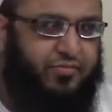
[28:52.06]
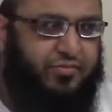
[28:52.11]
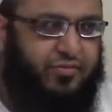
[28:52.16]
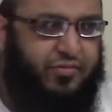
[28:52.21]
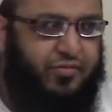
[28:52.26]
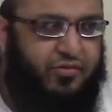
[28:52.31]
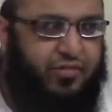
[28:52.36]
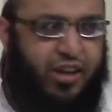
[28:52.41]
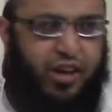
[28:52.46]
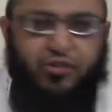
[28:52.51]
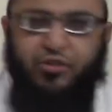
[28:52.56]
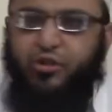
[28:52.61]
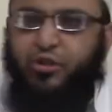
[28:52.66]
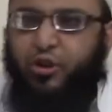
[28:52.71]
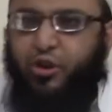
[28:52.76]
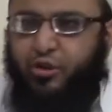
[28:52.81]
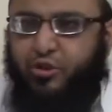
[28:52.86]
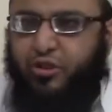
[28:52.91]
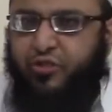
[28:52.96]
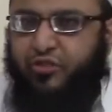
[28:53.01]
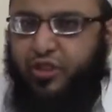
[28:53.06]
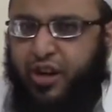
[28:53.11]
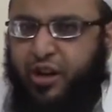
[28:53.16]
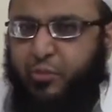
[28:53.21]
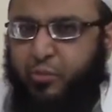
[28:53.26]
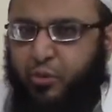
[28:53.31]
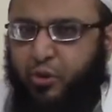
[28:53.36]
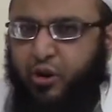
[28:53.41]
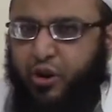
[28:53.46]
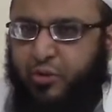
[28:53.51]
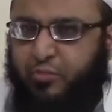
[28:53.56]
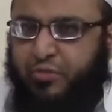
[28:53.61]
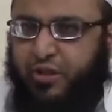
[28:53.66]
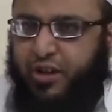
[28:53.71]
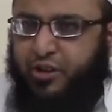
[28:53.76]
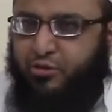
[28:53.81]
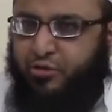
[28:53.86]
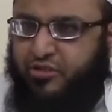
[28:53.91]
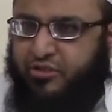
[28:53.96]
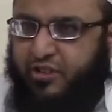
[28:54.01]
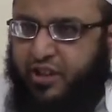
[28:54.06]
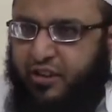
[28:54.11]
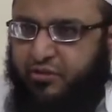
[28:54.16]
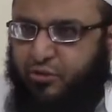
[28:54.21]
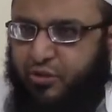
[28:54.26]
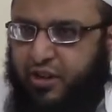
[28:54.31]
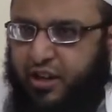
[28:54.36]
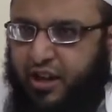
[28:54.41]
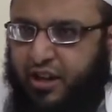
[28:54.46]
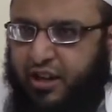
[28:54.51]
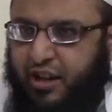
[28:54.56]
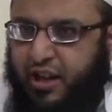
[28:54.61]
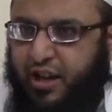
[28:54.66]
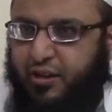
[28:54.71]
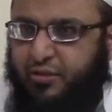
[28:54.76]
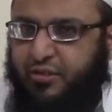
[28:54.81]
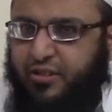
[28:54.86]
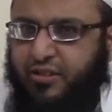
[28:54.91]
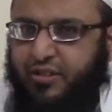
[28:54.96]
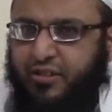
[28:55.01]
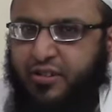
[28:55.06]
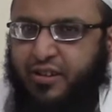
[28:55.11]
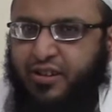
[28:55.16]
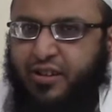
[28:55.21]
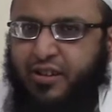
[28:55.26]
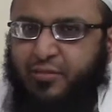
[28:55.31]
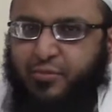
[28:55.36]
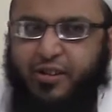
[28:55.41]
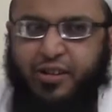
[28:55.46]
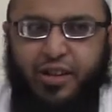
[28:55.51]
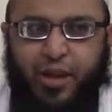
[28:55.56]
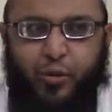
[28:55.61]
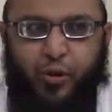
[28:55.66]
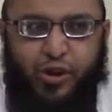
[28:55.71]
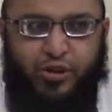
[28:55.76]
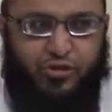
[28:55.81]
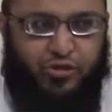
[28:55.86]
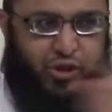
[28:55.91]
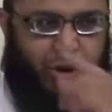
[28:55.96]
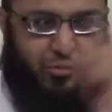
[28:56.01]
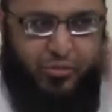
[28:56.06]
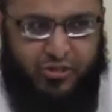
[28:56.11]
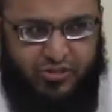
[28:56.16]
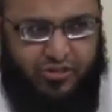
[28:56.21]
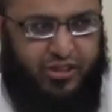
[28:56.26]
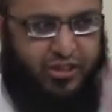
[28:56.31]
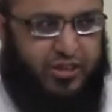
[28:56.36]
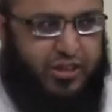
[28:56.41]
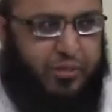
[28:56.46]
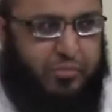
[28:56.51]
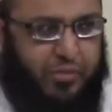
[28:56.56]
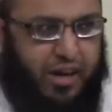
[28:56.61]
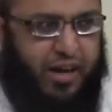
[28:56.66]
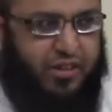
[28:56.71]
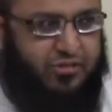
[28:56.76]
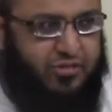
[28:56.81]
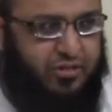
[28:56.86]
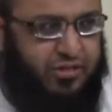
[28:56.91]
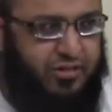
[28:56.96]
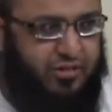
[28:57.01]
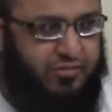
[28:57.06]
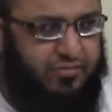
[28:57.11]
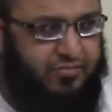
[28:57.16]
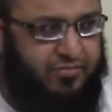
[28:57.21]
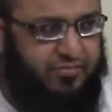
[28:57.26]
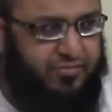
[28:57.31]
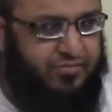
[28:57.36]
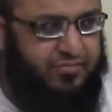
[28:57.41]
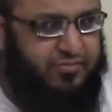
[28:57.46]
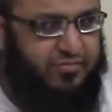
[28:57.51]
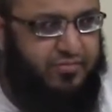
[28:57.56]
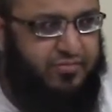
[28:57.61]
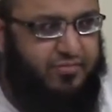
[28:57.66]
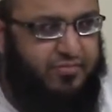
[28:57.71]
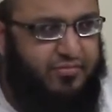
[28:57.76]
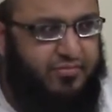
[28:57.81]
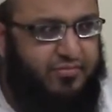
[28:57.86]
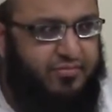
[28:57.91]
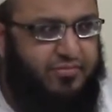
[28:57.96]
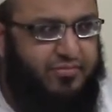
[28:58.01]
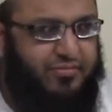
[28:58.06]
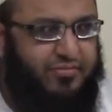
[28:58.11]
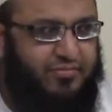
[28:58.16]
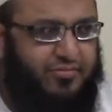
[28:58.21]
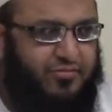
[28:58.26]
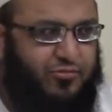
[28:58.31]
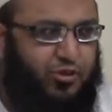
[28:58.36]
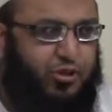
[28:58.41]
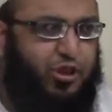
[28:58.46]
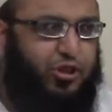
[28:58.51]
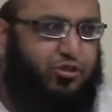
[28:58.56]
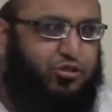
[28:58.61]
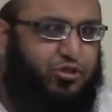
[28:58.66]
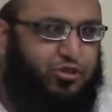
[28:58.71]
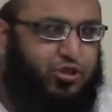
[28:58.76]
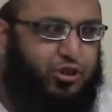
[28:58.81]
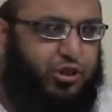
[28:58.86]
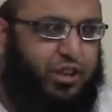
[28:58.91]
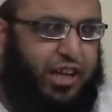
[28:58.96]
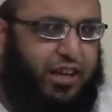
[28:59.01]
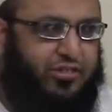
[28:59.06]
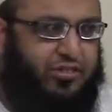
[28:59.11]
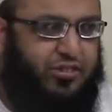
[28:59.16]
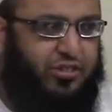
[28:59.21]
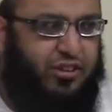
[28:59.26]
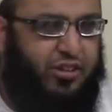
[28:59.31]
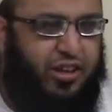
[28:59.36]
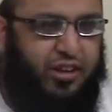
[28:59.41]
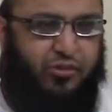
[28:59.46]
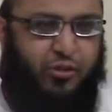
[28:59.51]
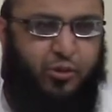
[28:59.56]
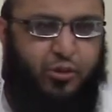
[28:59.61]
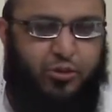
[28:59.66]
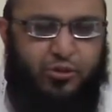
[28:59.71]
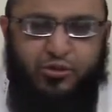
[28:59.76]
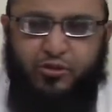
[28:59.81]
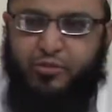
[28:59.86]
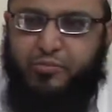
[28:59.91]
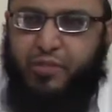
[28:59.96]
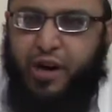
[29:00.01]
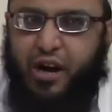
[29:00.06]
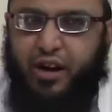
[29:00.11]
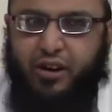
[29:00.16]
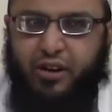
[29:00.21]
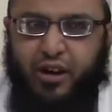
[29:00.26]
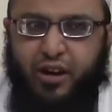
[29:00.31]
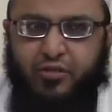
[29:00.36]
They had to go to a very important place where slaves were not allowed, but they went to represent their master. So they used to show that seal. Everyone used to back off.